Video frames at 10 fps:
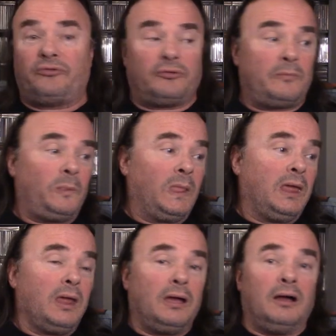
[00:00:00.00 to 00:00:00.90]
So
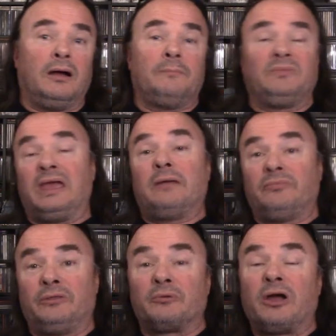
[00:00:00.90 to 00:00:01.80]
uh, yeah,
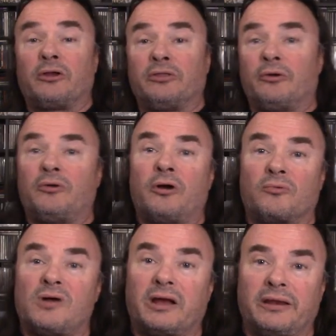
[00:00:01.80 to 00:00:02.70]
they're hard, they're
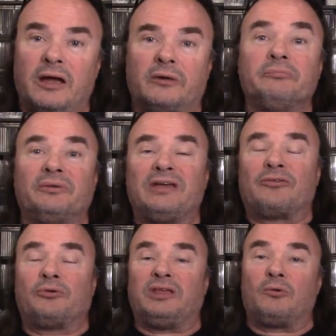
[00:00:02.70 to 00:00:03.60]
hard rock now, but
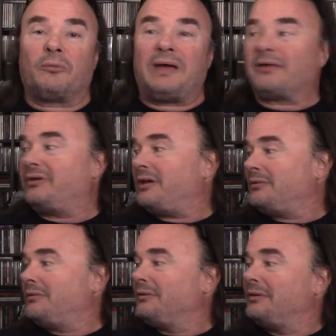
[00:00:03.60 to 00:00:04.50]
that's what they were back
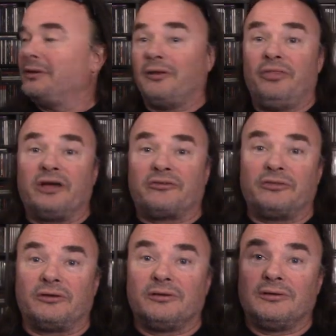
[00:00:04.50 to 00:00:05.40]
then. Thus
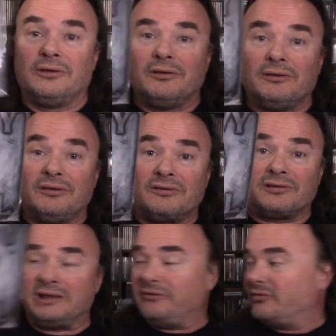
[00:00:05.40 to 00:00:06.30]
the
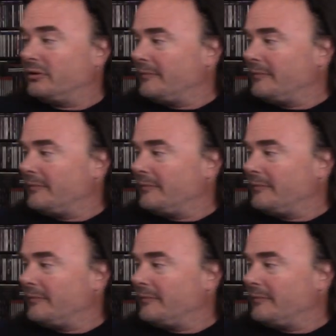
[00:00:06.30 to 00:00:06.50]
sleeve.